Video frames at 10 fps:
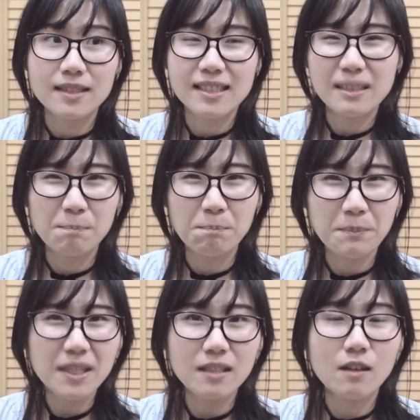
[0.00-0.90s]
Just a
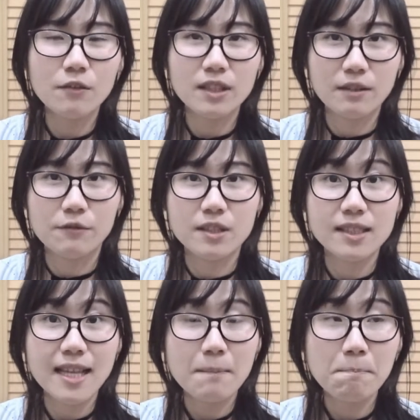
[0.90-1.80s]
bit of a
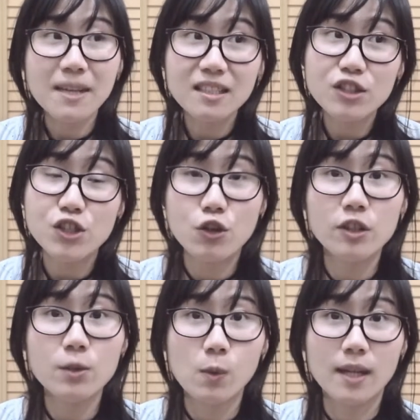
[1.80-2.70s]
difference, but the
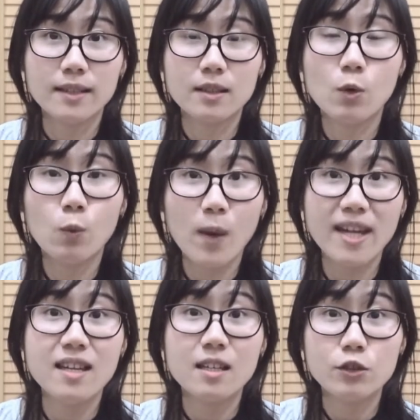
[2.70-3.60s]
shorter one
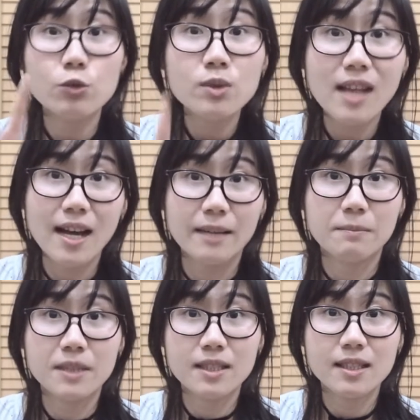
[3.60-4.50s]
weigh 2 times,